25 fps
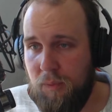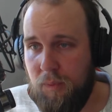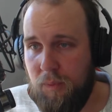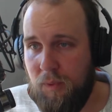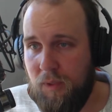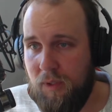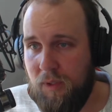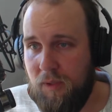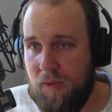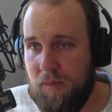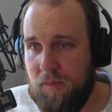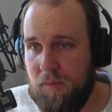want
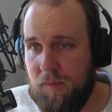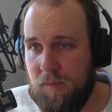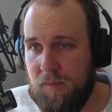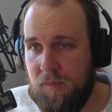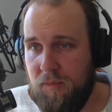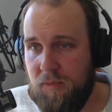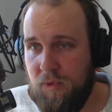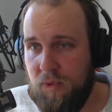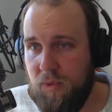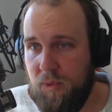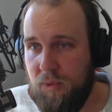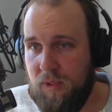to
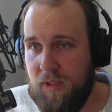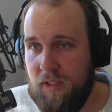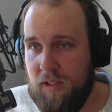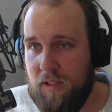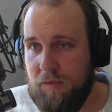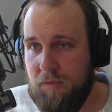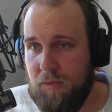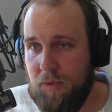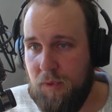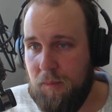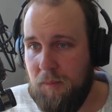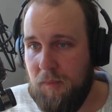do this
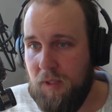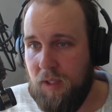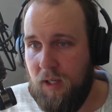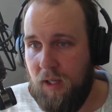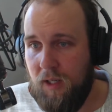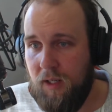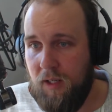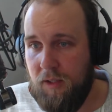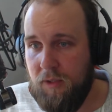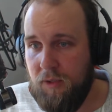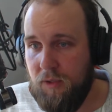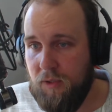from
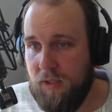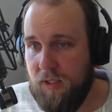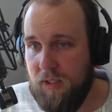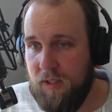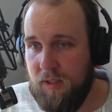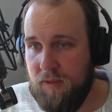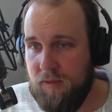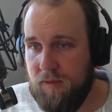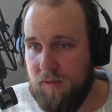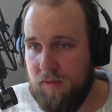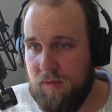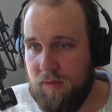Kalajoki,
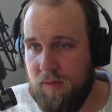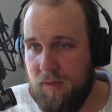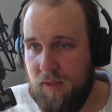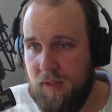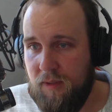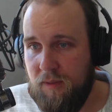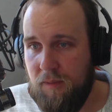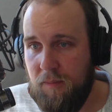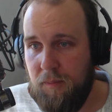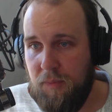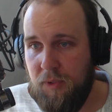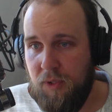
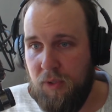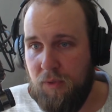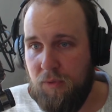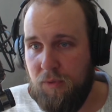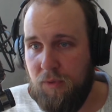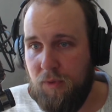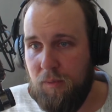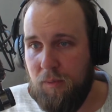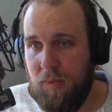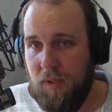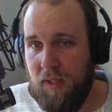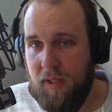a
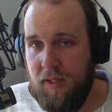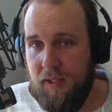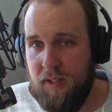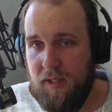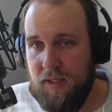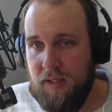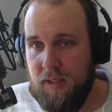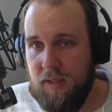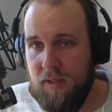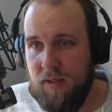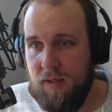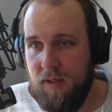beautiful
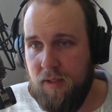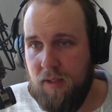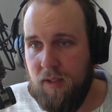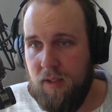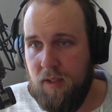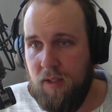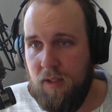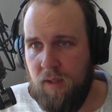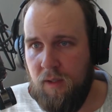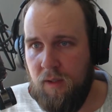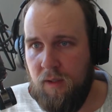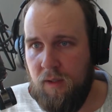place,
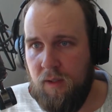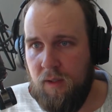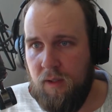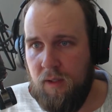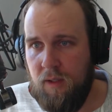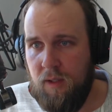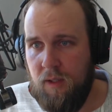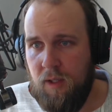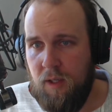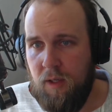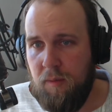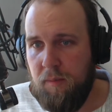
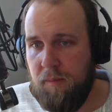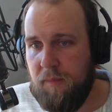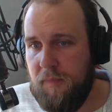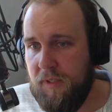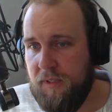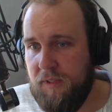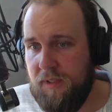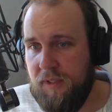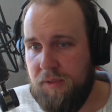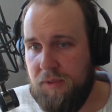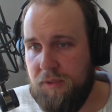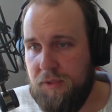but
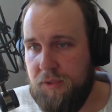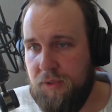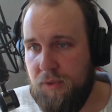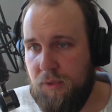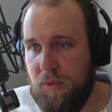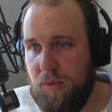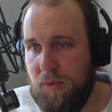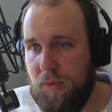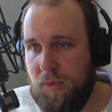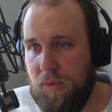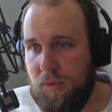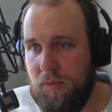there is
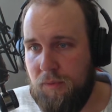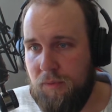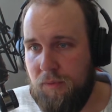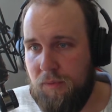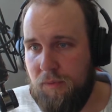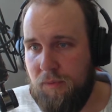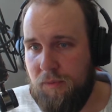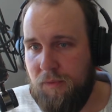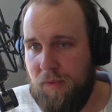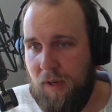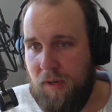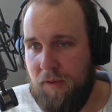no
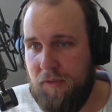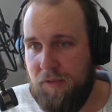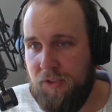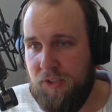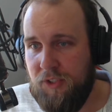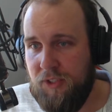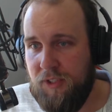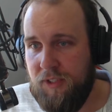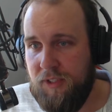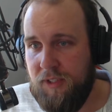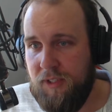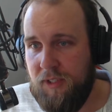
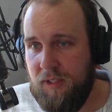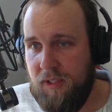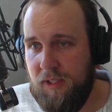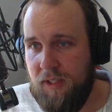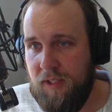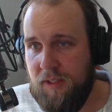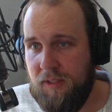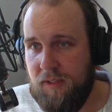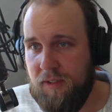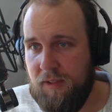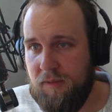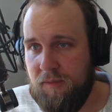5G
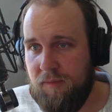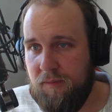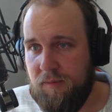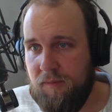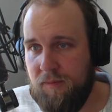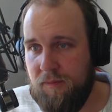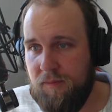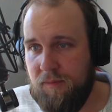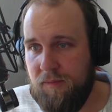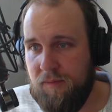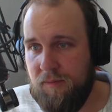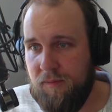in
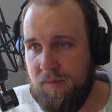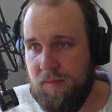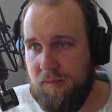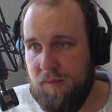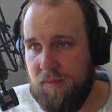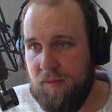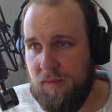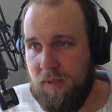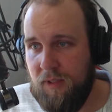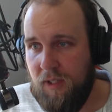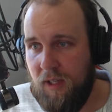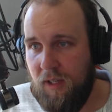
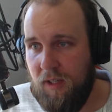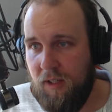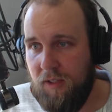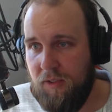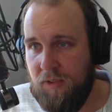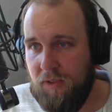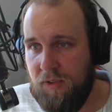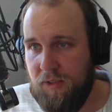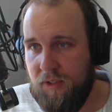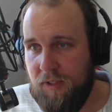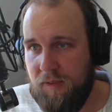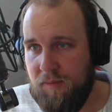
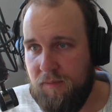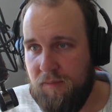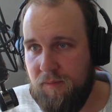Kalajoki.